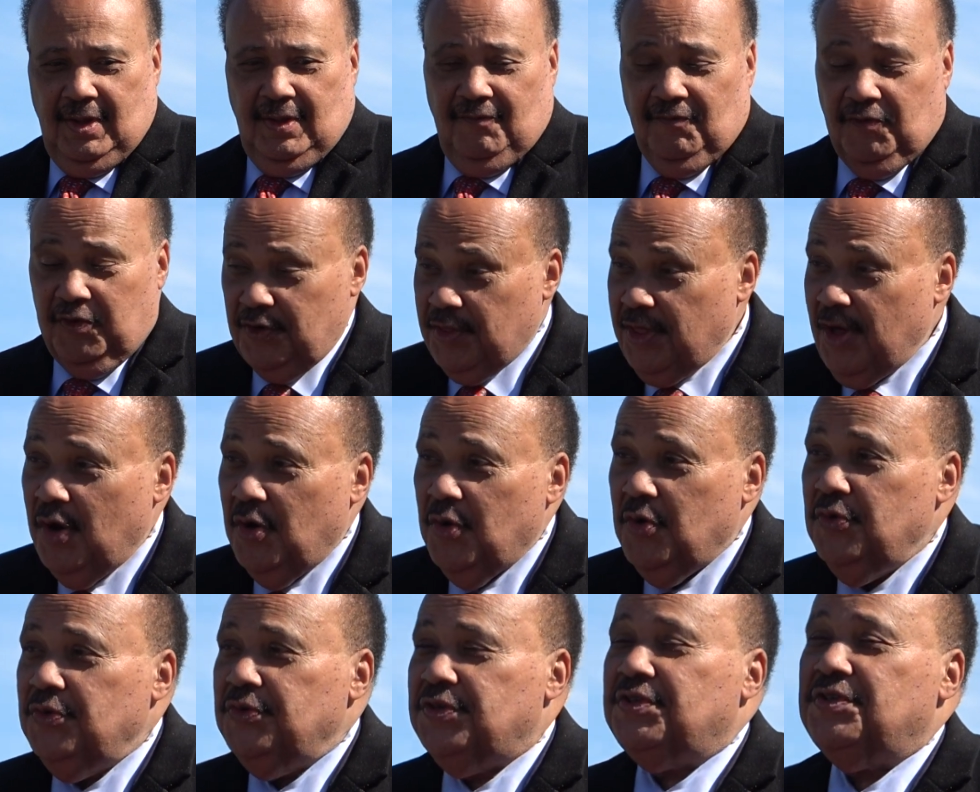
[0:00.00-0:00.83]
for
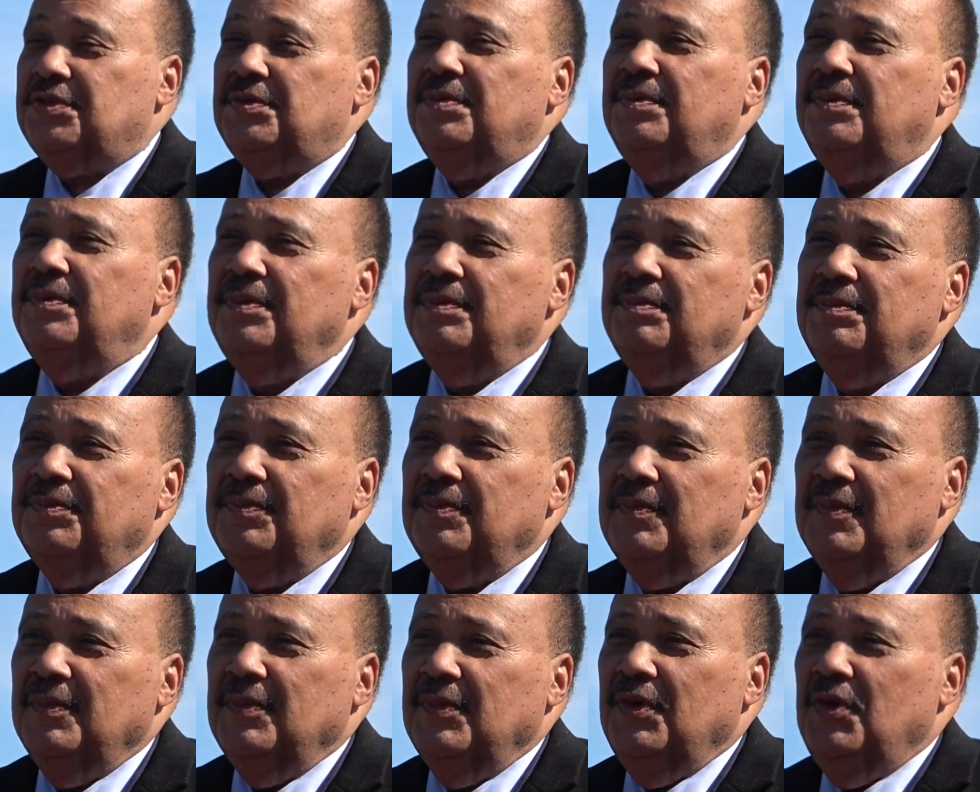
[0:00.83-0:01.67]
those
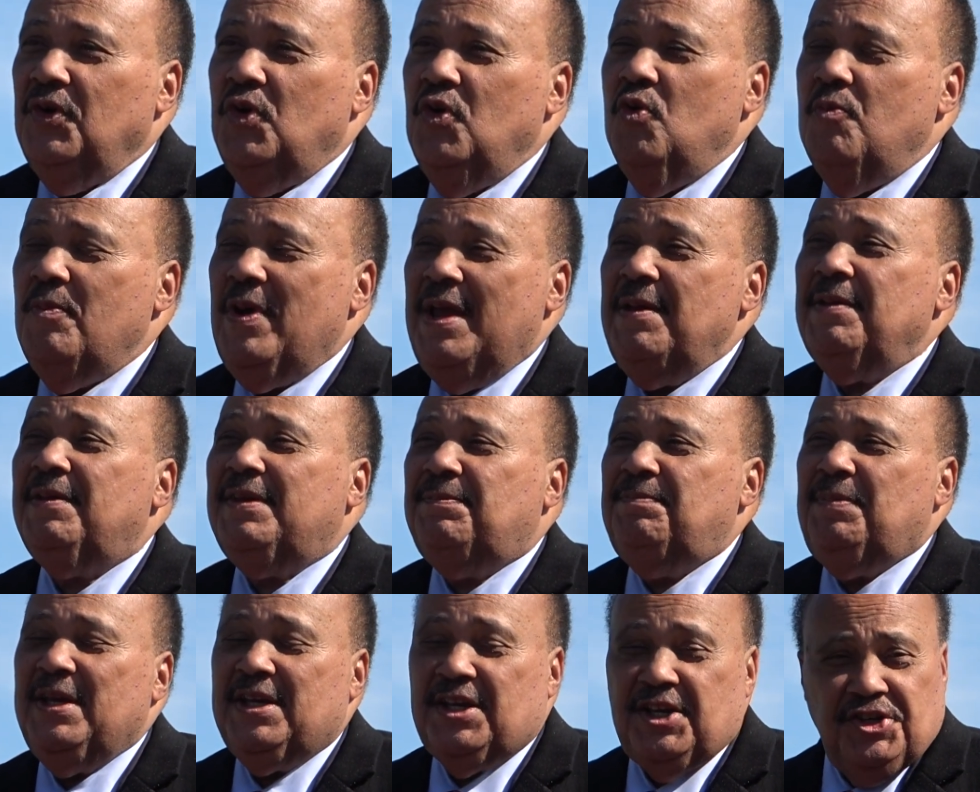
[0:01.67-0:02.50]
who may
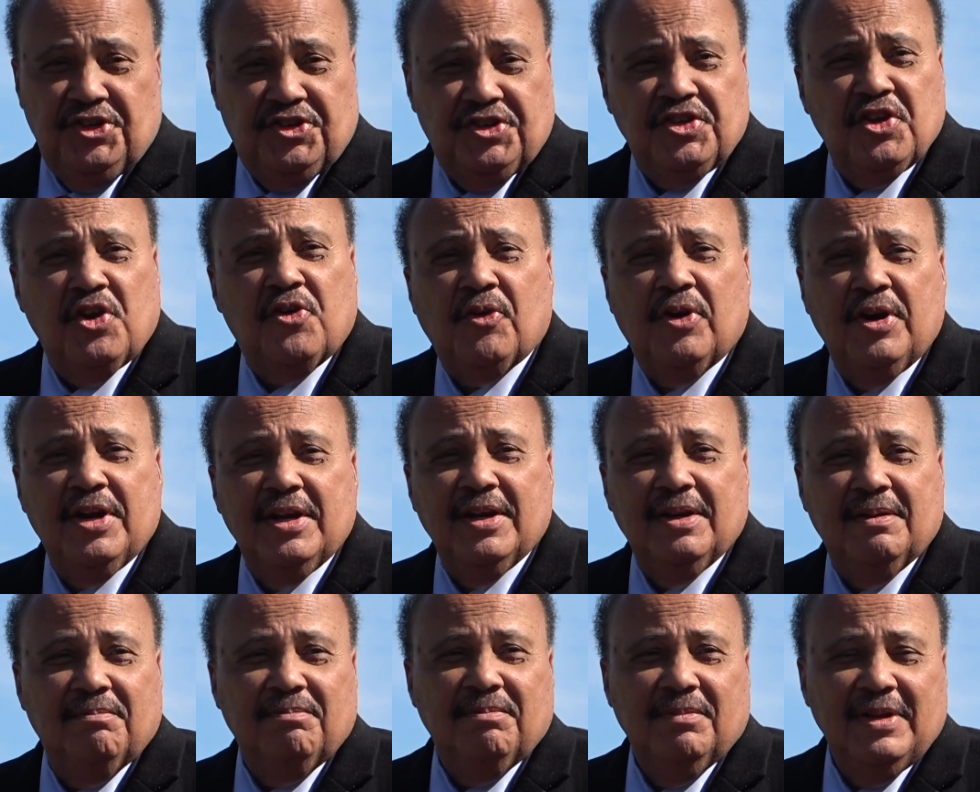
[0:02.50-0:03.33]
be considering
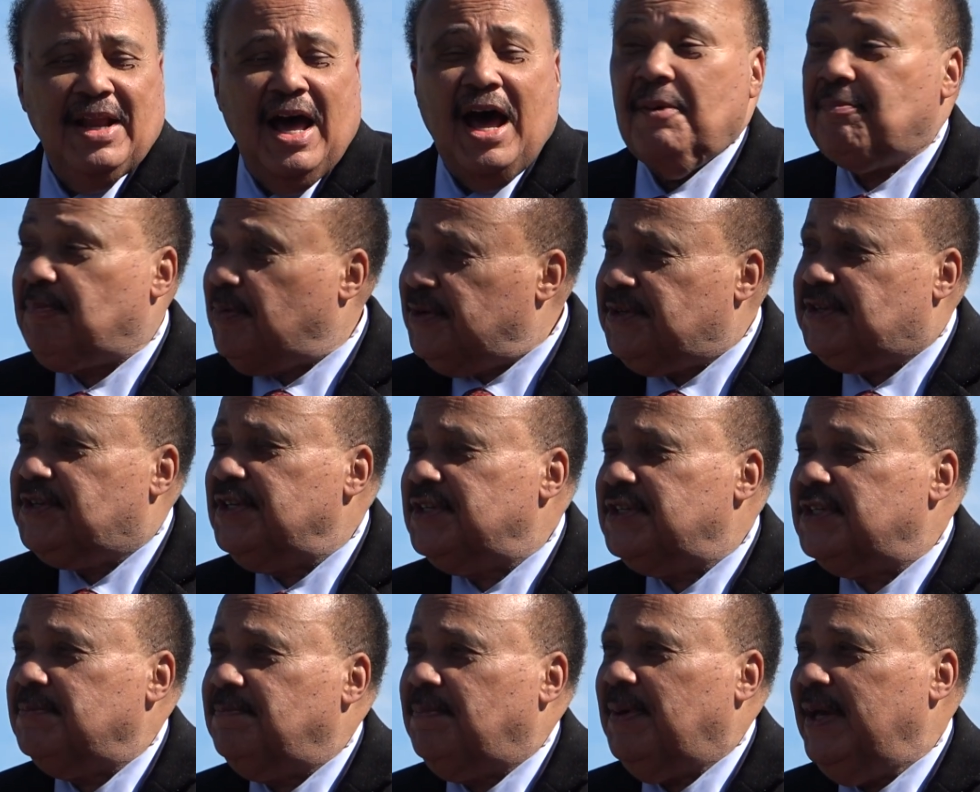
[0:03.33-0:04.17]
not
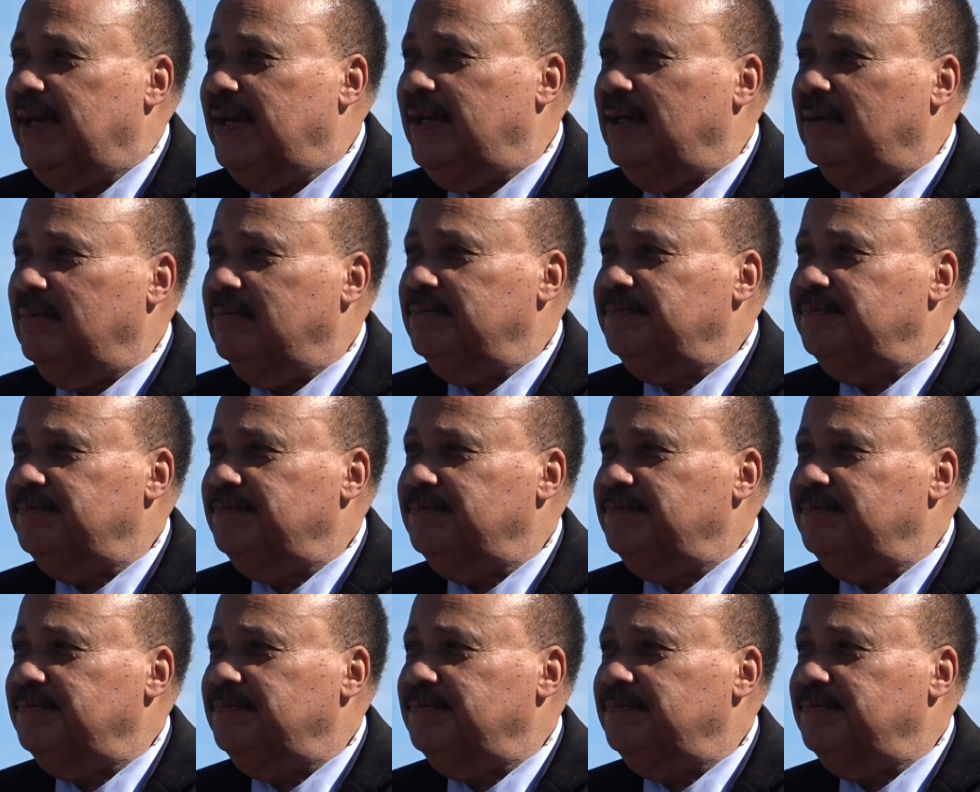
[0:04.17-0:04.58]
participating,